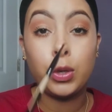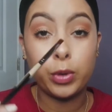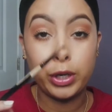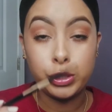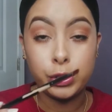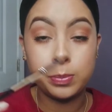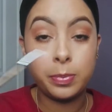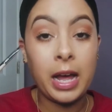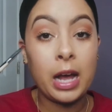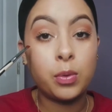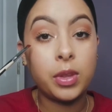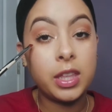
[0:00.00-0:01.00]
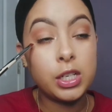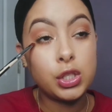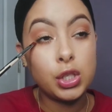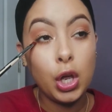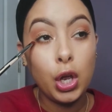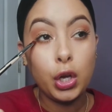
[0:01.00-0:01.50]
you want to use black with
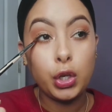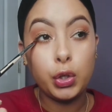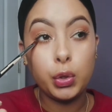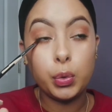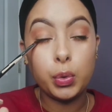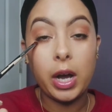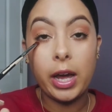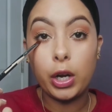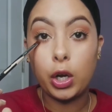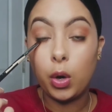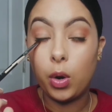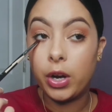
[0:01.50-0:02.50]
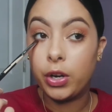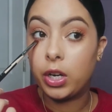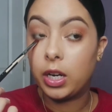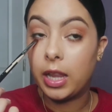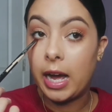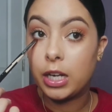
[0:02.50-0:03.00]
this, you kind of go under
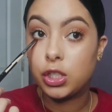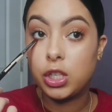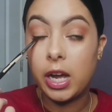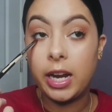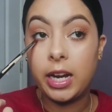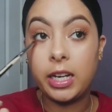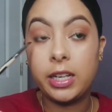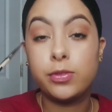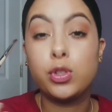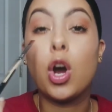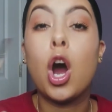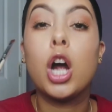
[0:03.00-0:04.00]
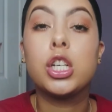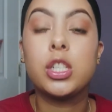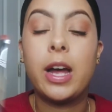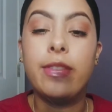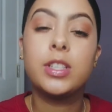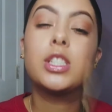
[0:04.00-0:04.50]
your lash line and it gives you a harsh
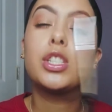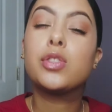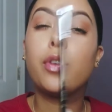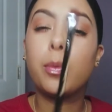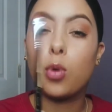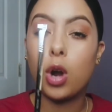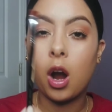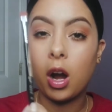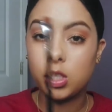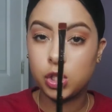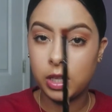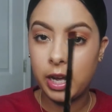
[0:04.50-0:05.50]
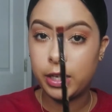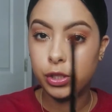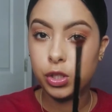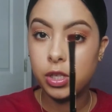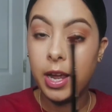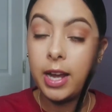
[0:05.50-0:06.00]
line. This is for more harsh
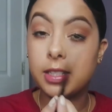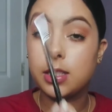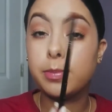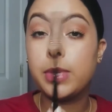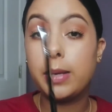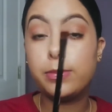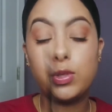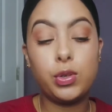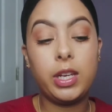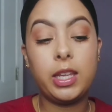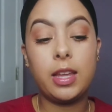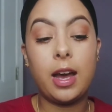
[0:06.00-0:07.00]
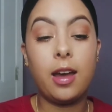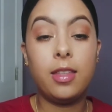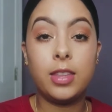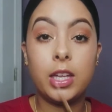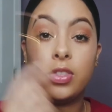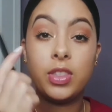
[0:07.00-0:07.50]
lines and sometimes you need that.
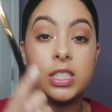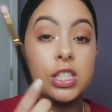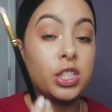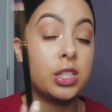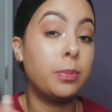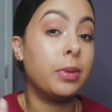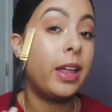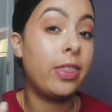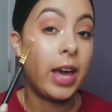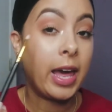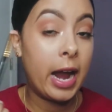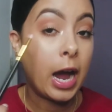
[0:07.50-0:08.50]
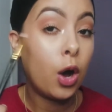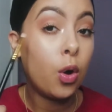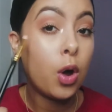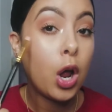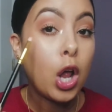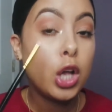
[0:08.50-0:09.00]
And then this is to blend that
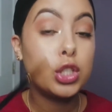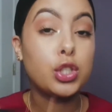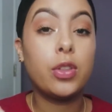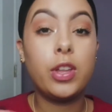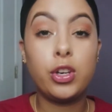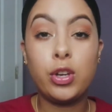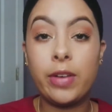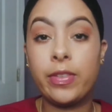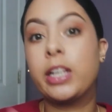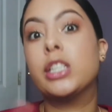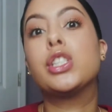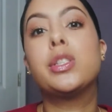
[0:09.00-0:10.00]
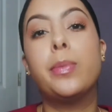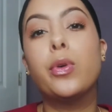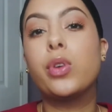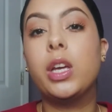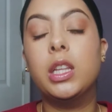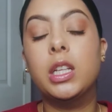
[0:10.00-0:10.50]
out so then you have like a
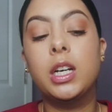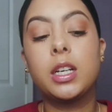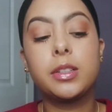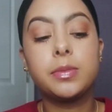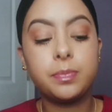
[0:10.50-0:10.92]
smoky look.